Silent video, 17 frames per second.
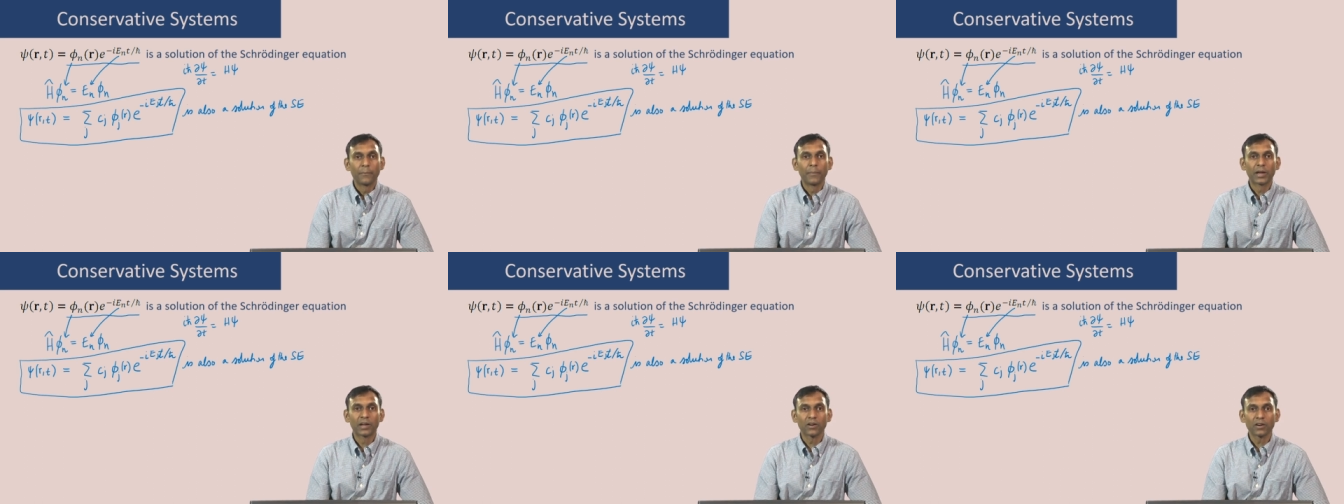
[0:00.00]

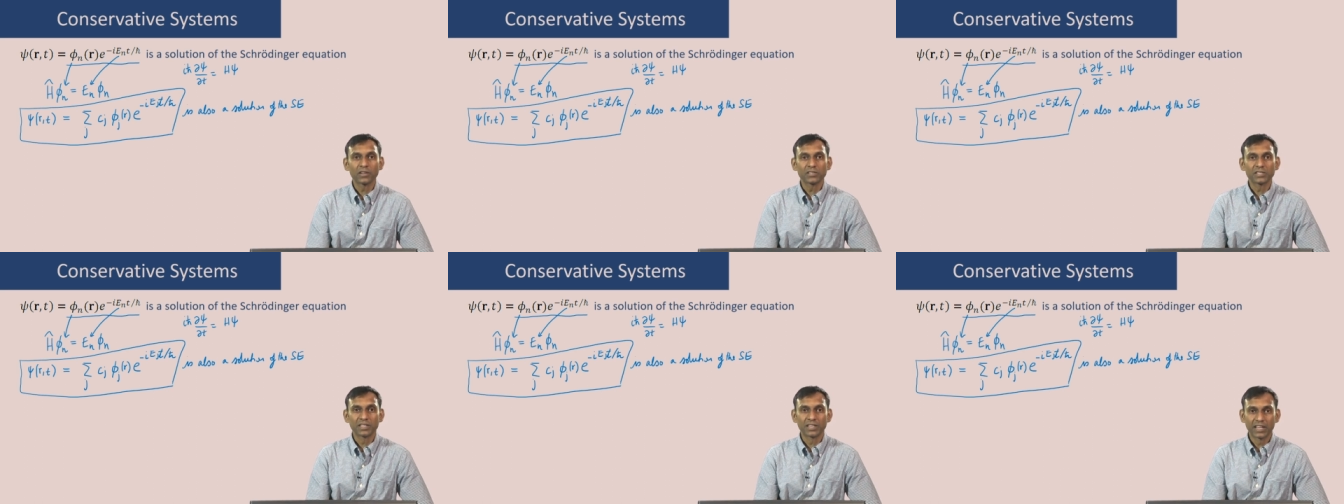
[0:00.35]

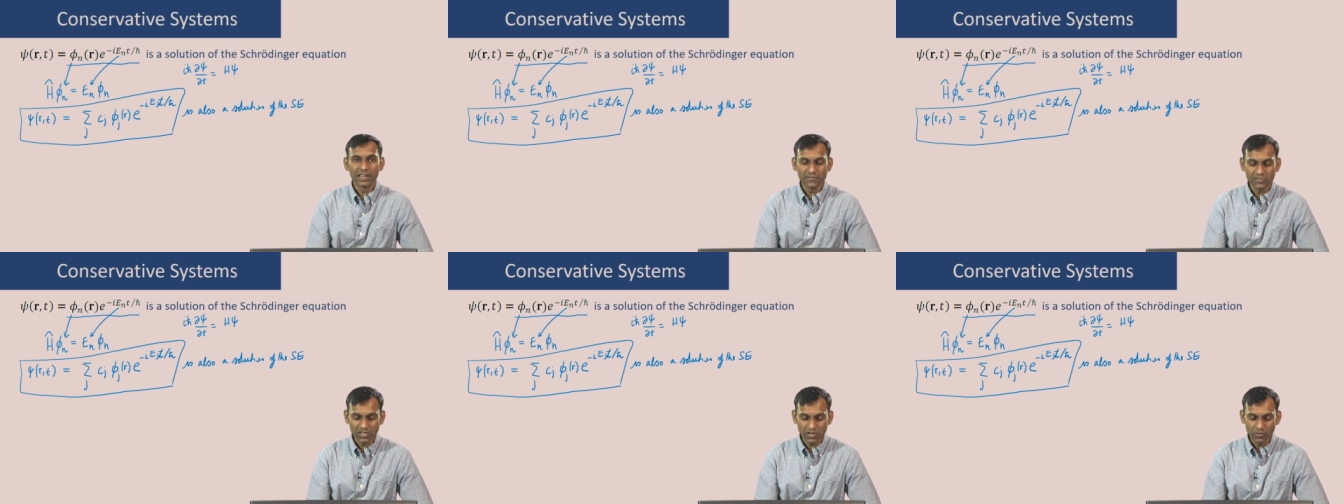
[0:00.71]
because it
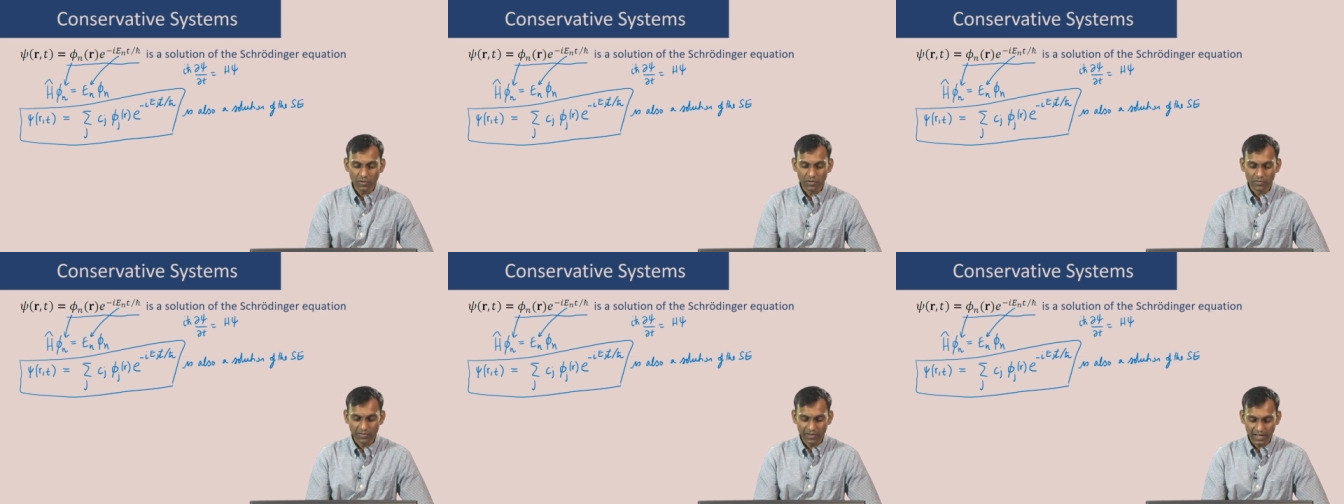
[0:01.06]
gives
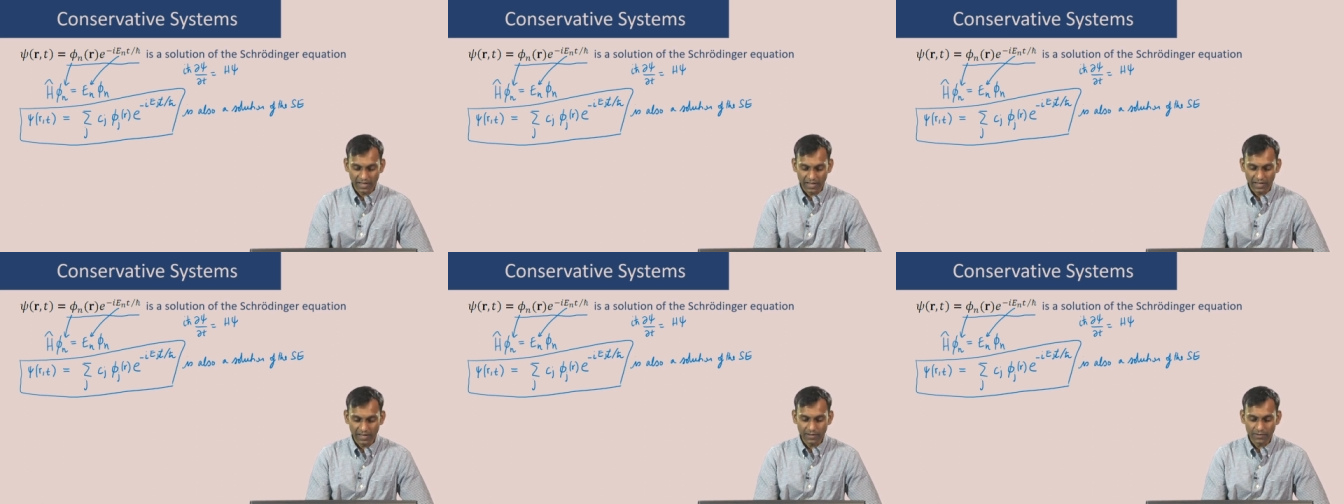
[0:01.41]
you a
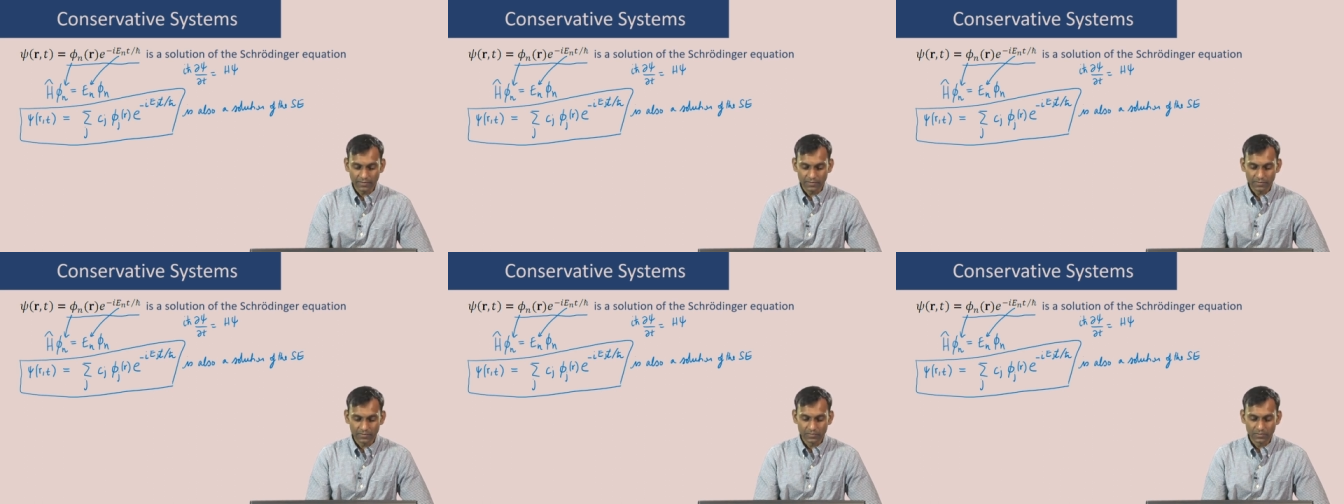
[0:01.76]
way
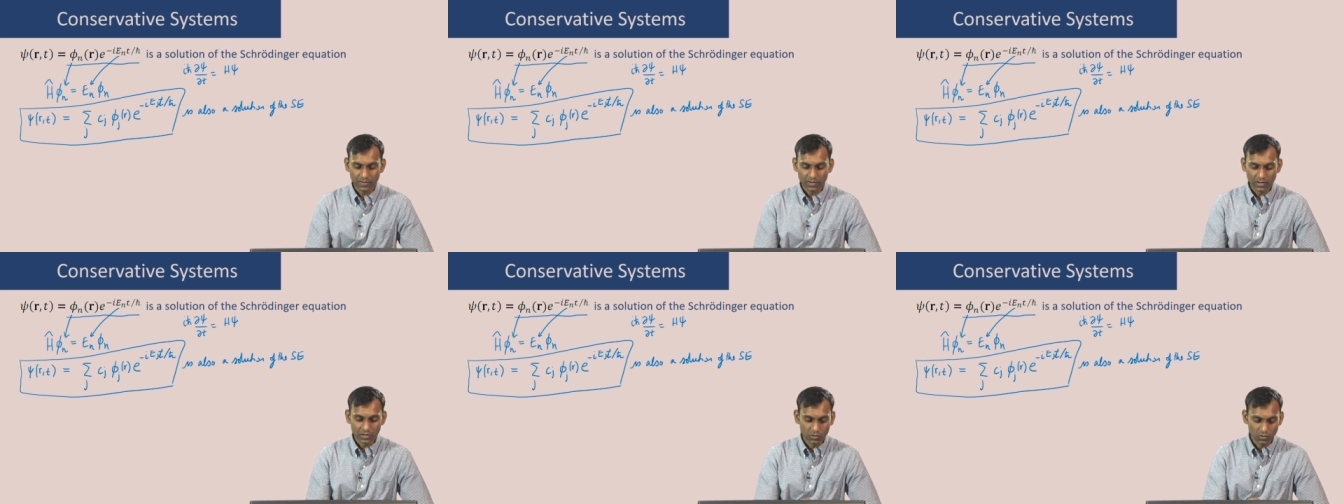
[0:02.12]

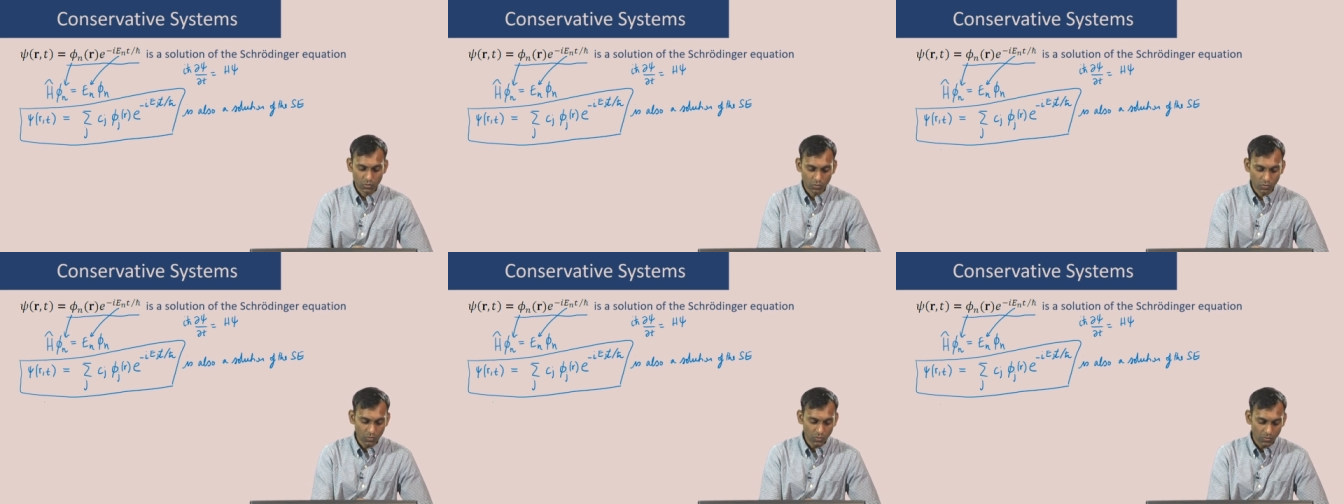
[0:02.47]

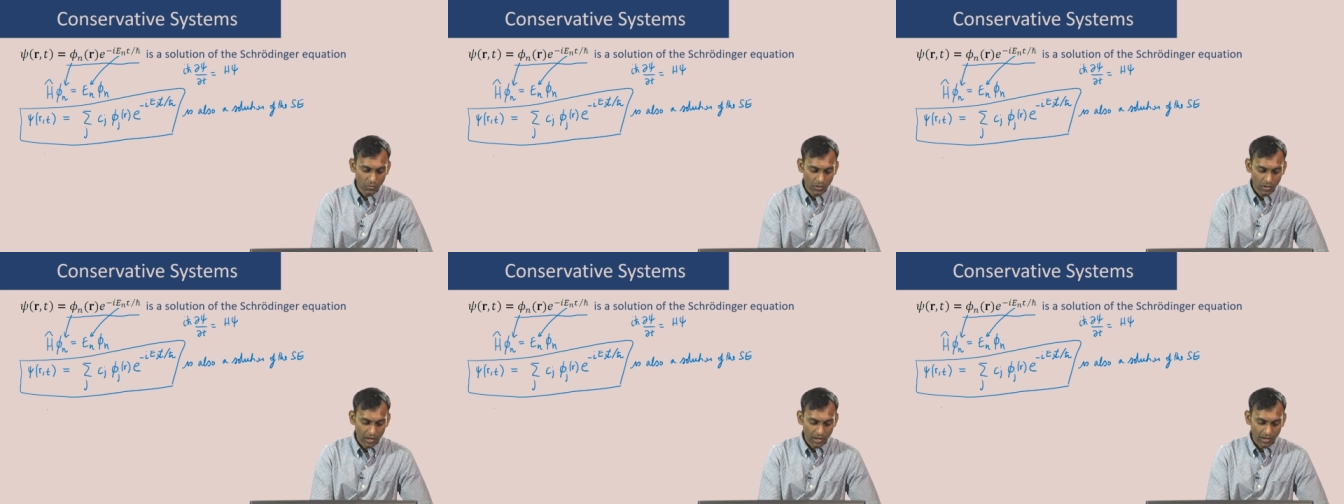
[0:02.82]
to
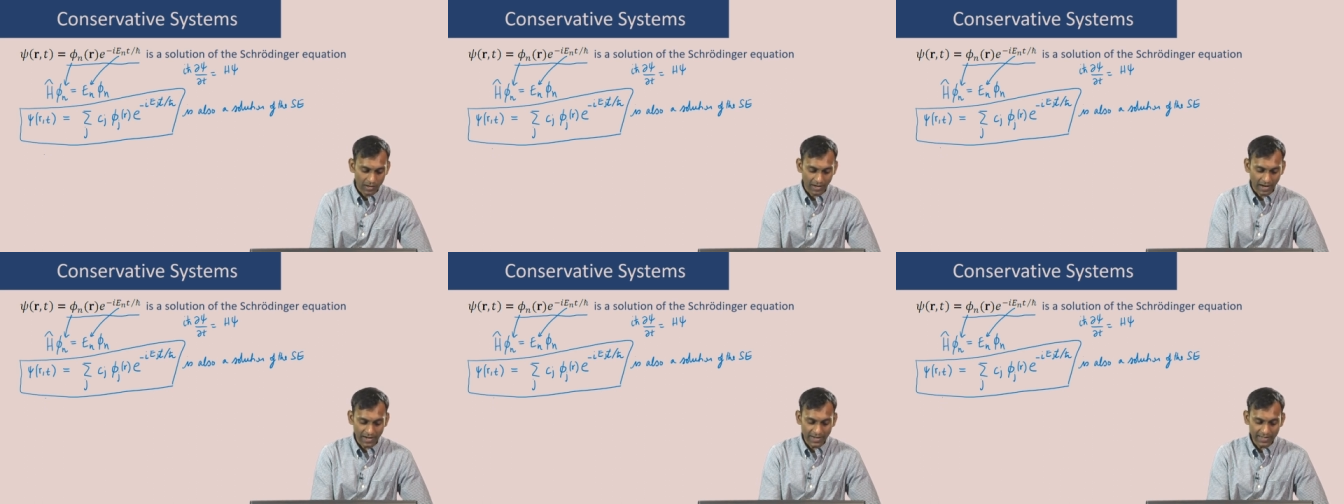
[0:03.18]

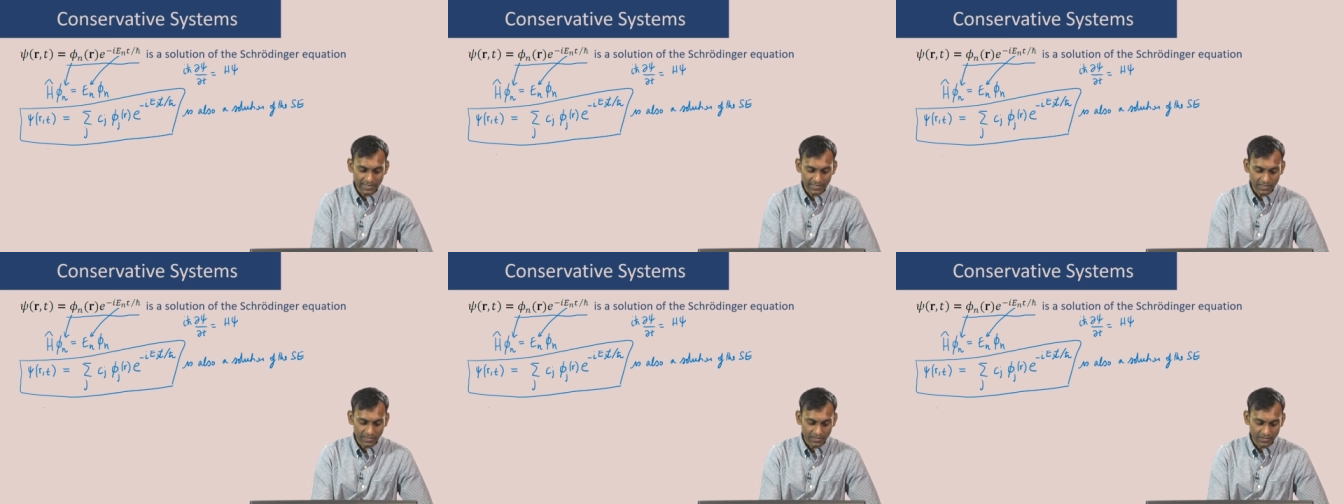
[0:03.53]

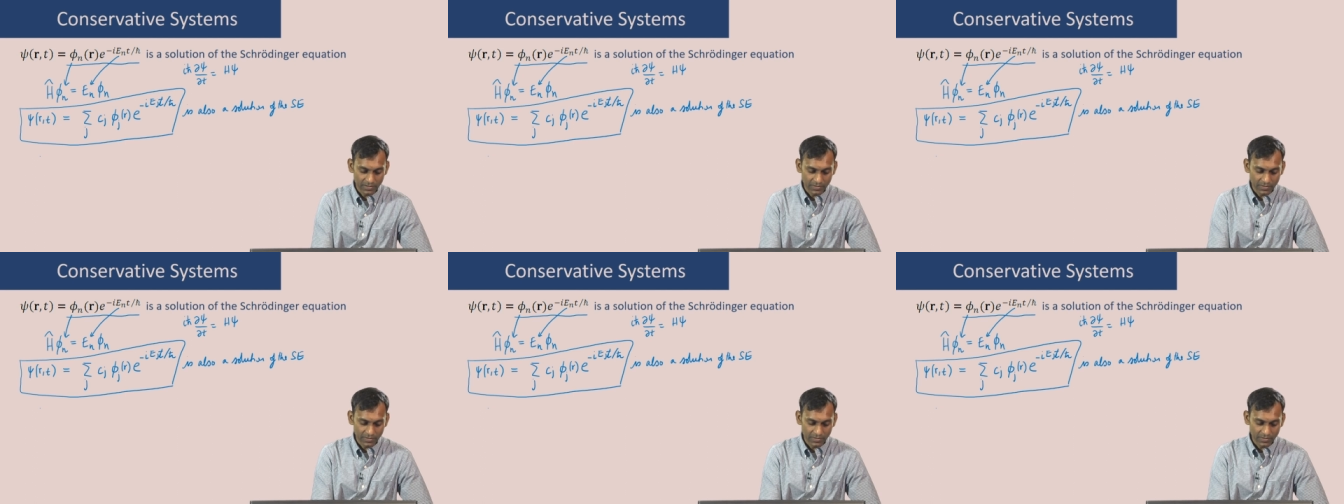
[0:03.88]
write